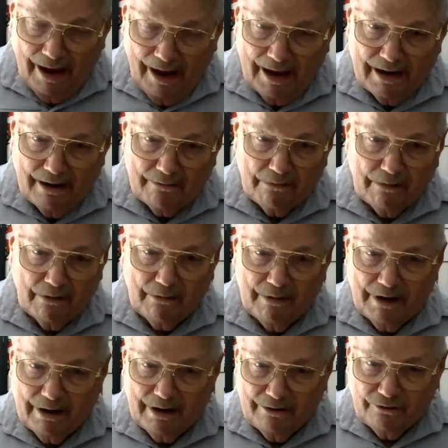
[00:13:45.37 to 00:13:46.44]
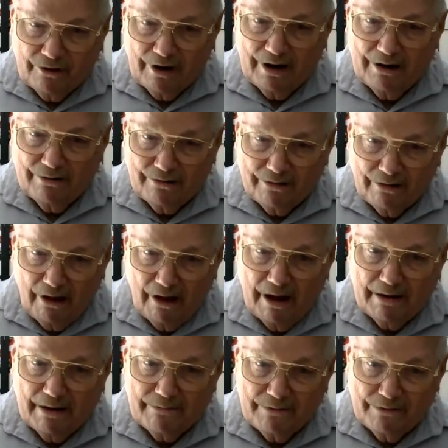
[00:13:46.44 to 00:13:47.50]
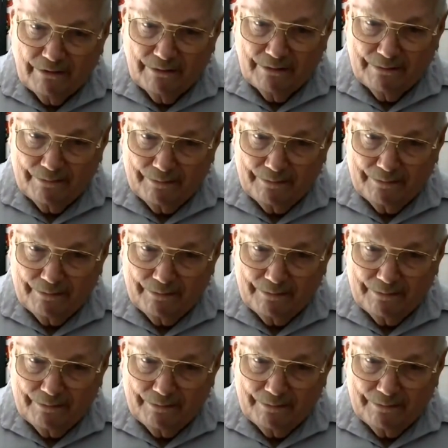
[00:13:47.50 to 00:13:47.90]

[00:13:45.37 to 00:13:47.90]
and it really can change lives.